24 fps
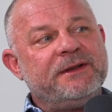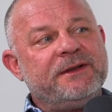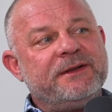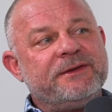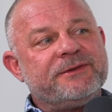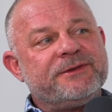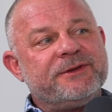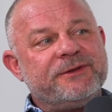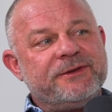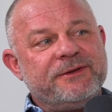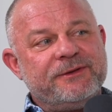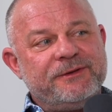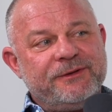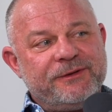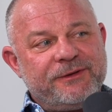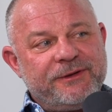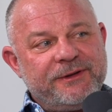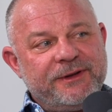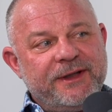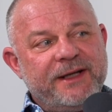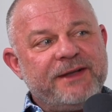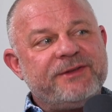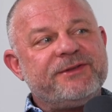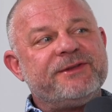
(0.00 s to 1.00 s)
So you
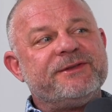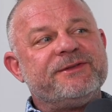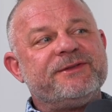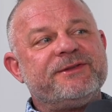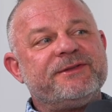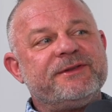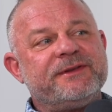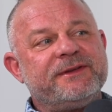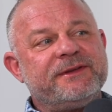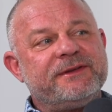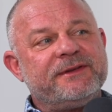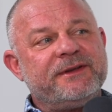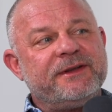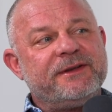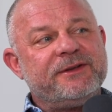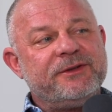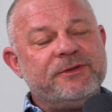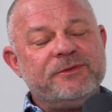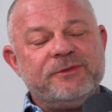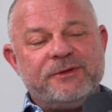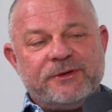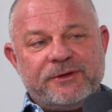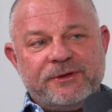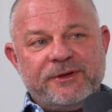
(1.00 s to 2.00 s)
learn lessons.
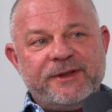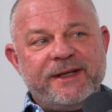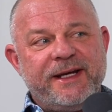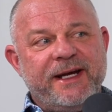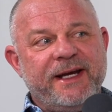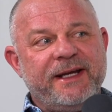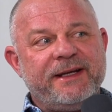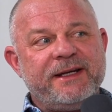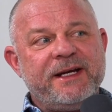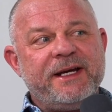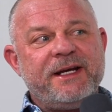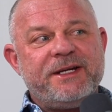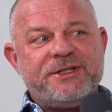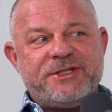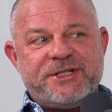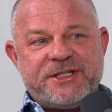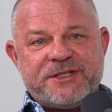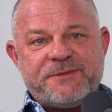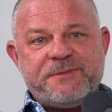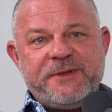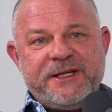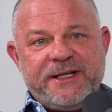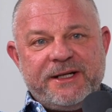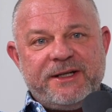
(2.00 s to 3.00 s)
You learn that
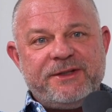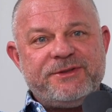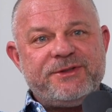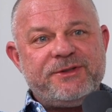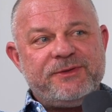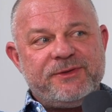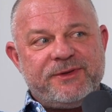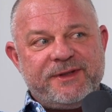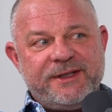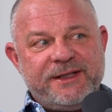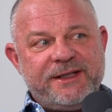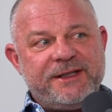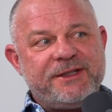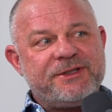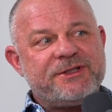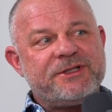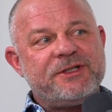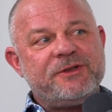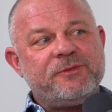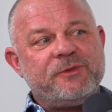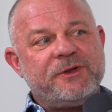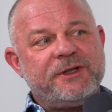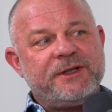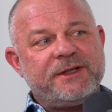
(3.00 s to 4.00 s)
just because you think it
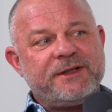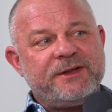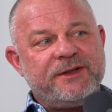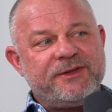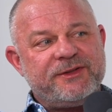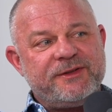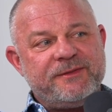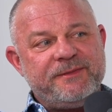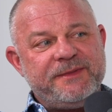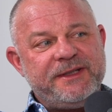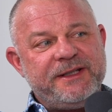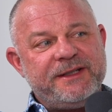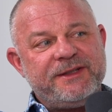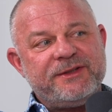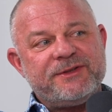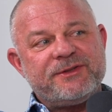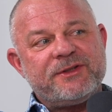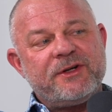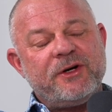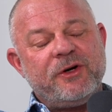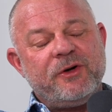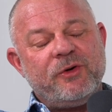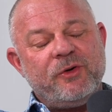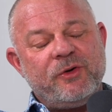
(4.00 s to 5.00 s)
should work doesn't mean
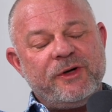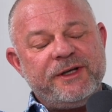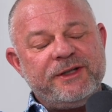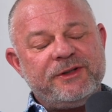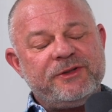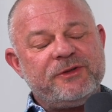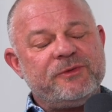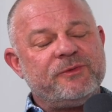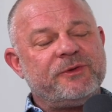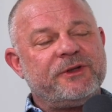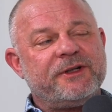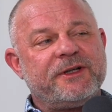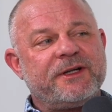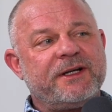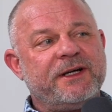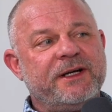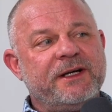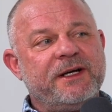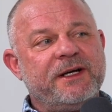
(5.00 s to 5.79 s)
it's going to work,